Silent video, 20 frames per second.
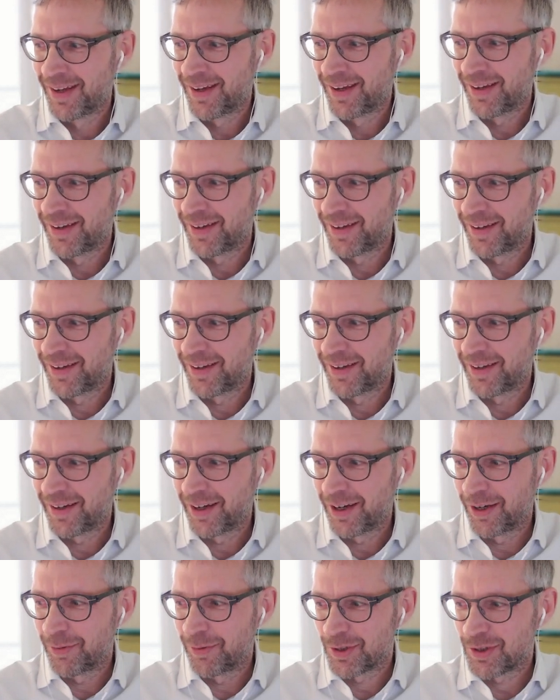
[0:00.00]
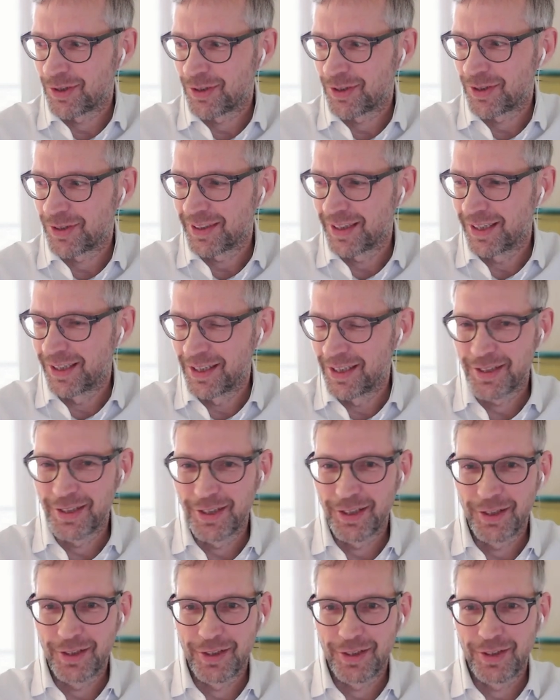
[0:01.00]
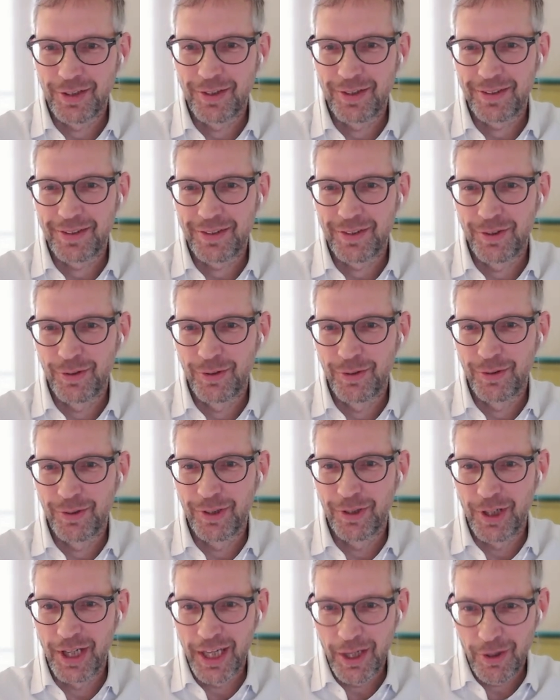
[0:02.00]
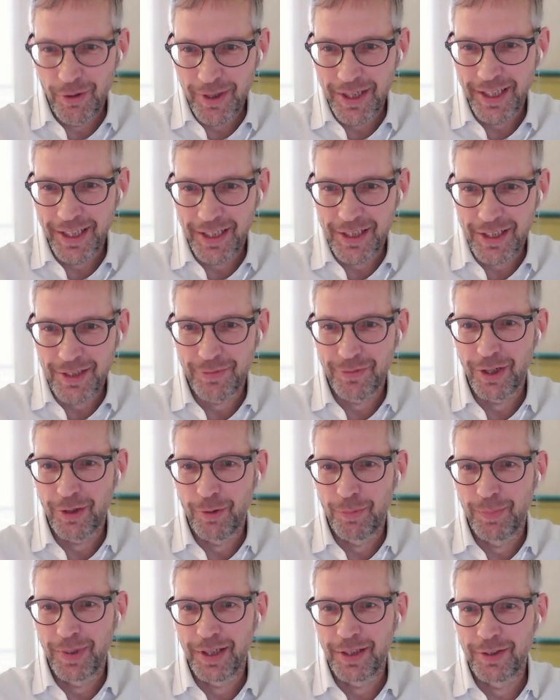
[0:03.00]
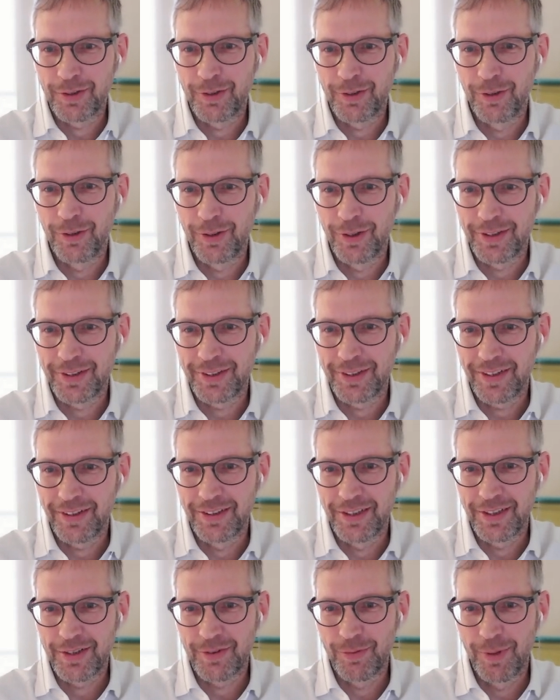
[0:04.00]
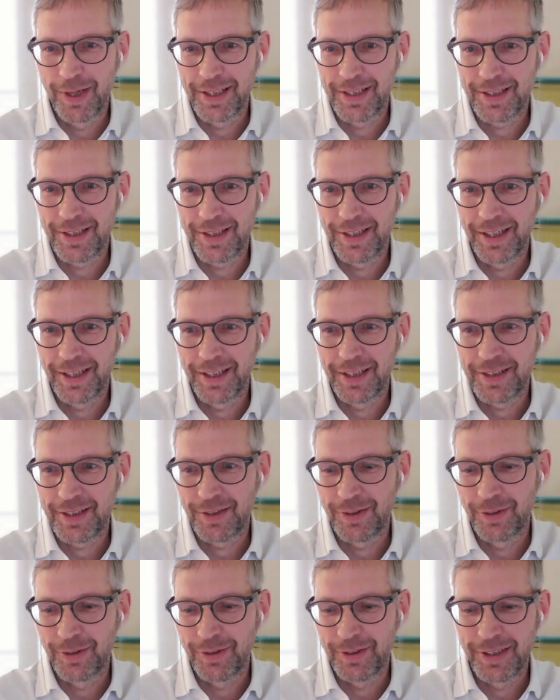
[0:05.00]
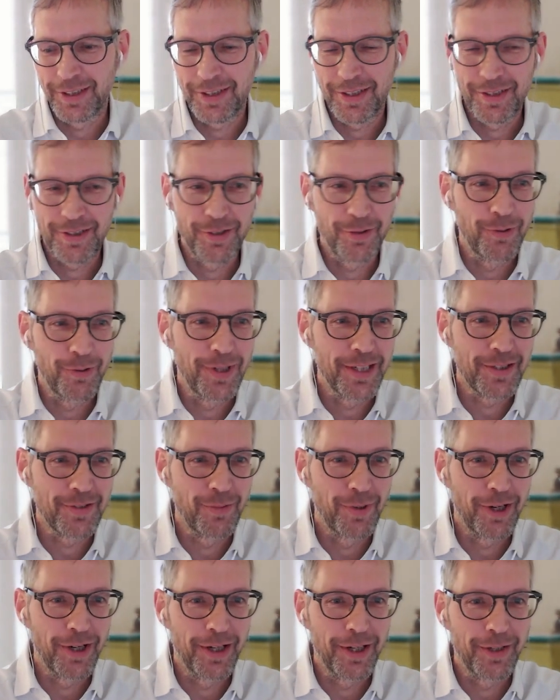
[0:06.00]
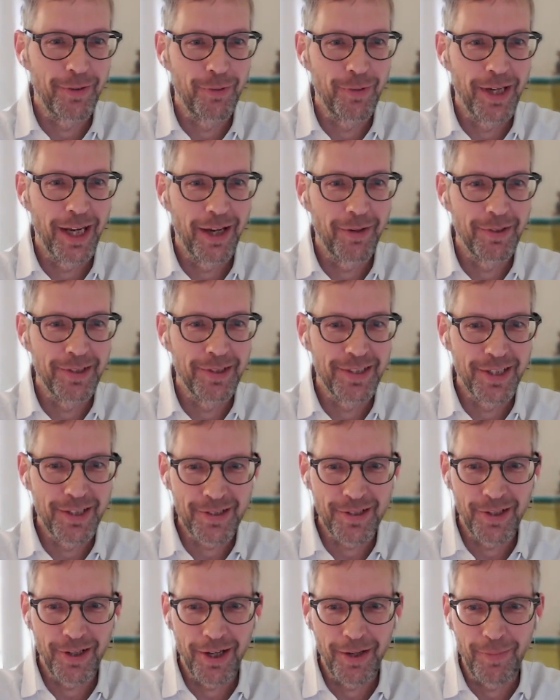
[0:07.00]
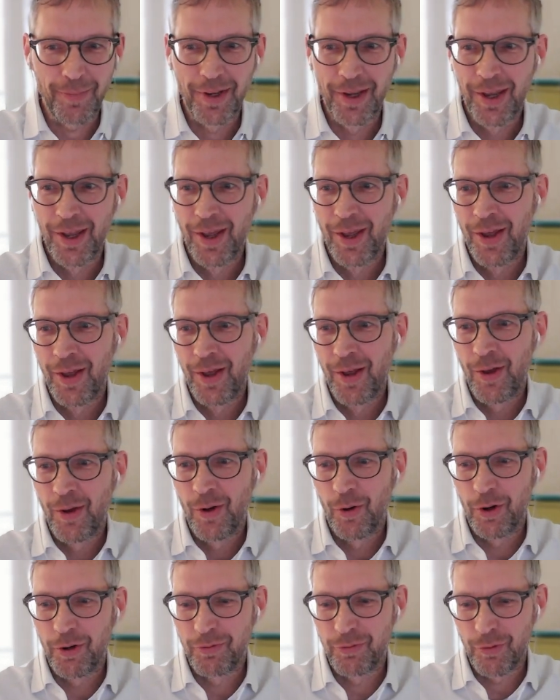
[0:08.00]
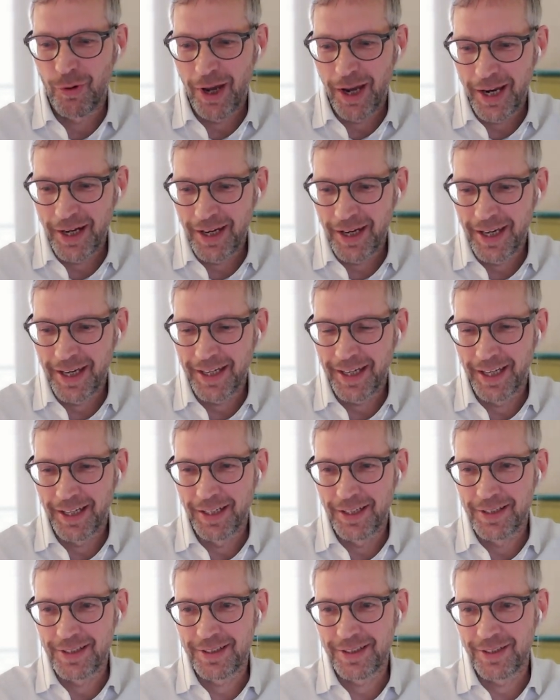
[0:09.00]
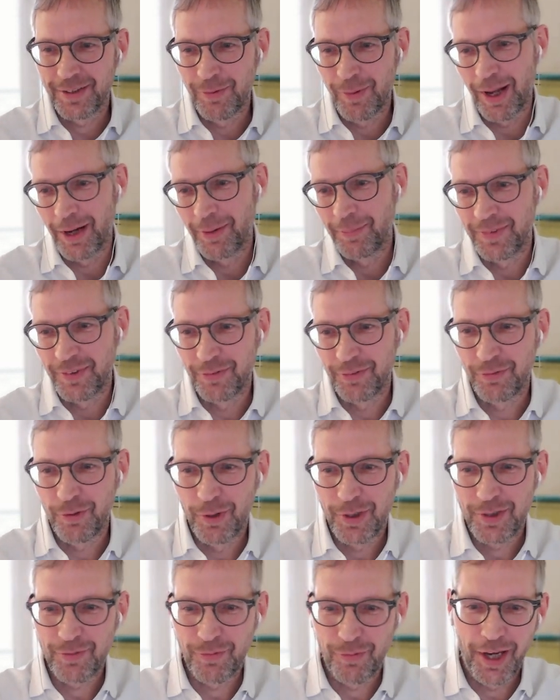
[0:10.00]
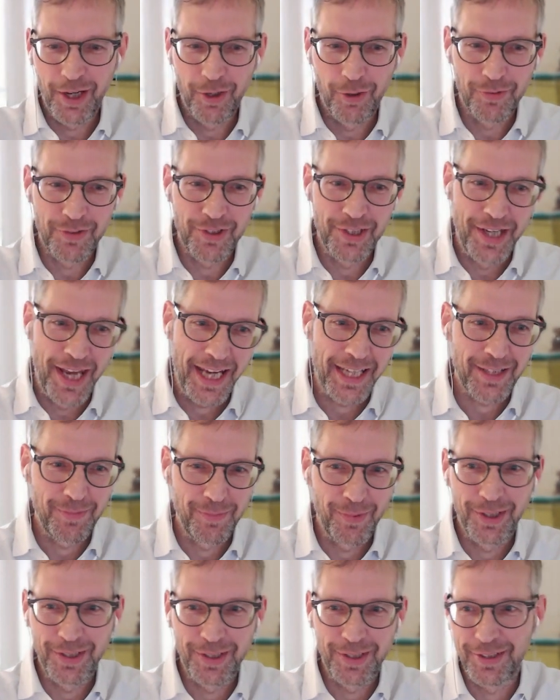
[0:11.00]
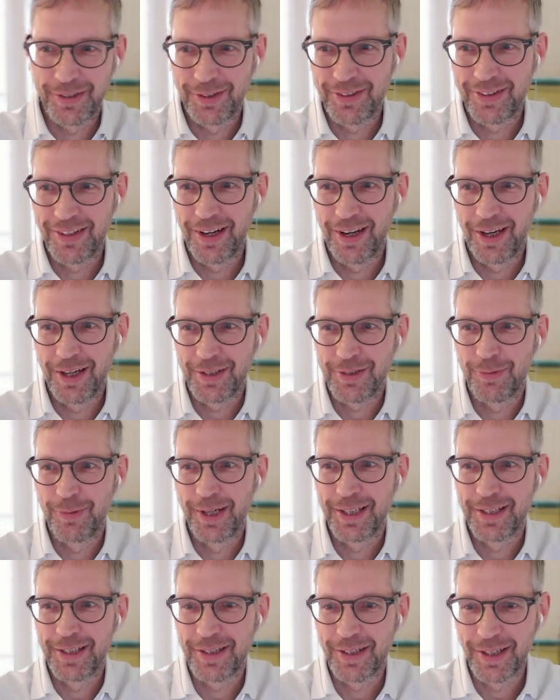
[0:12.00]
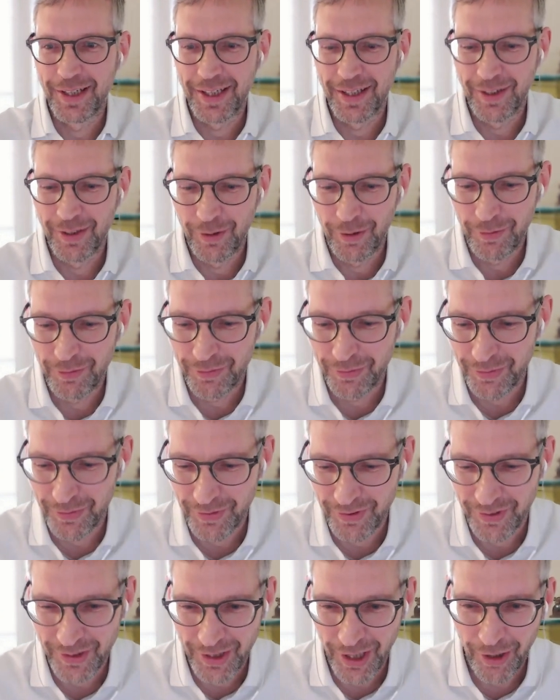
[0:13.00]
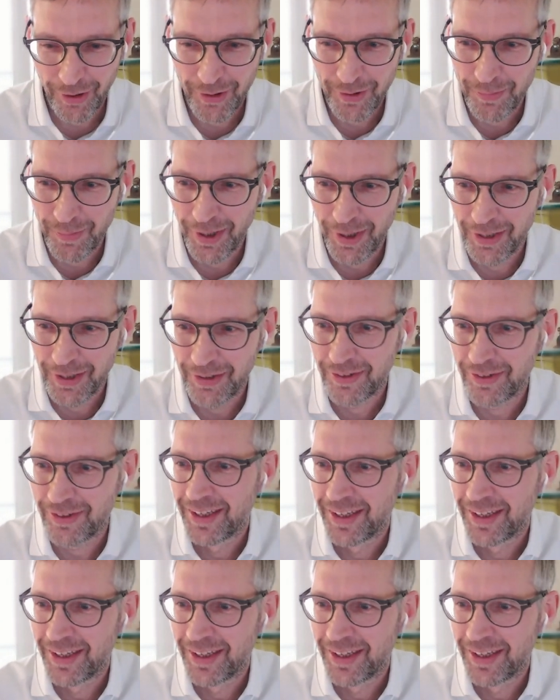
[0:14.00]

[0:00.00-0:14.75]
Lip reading: I was listening to a hearing at the Federal Patent Court this Wednesday, so this is the reason why we have it this time on a Friday, and it's, well, the first Friday of the next month, not the last Wednesday of the current month.